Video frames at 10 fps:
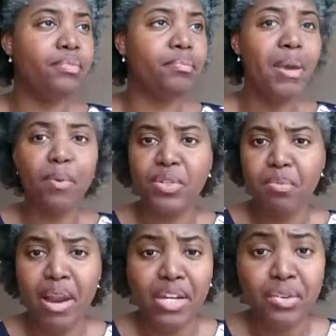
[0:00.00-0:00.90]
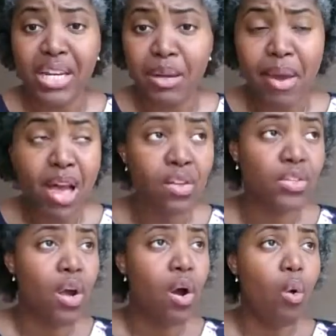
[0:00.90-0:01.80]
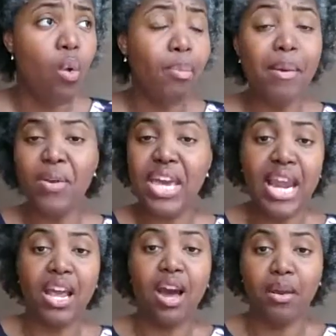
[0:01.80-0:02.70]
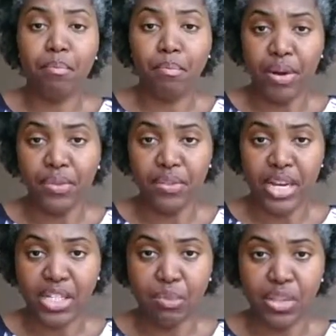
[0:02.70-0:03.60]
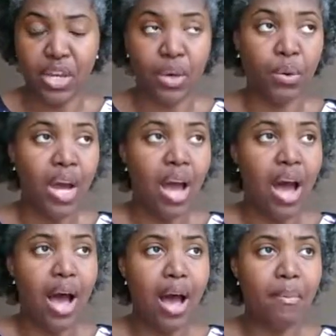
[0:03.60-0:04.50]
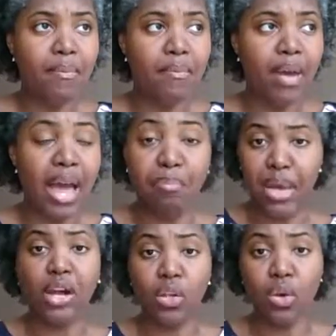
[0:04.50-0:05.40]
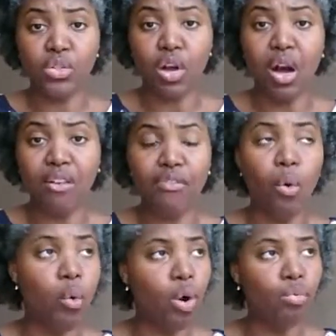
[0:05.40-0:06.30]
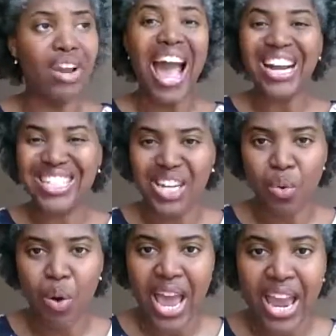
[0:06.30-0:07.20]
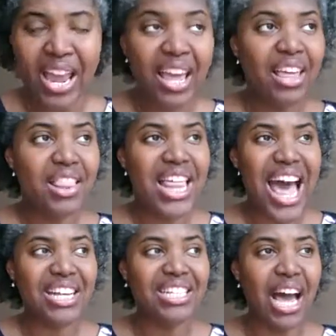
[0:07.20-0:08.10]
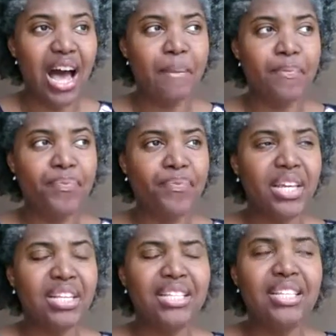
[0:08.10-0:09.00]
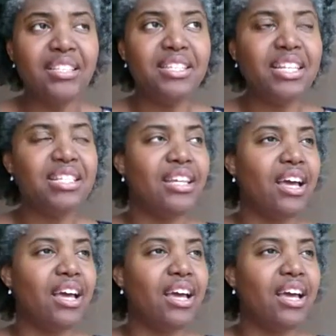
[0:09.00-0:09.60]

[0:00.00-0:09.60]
people responding to your emails, or people getting on a breakthrough session with you and being closed off or reacting in a way that doesn't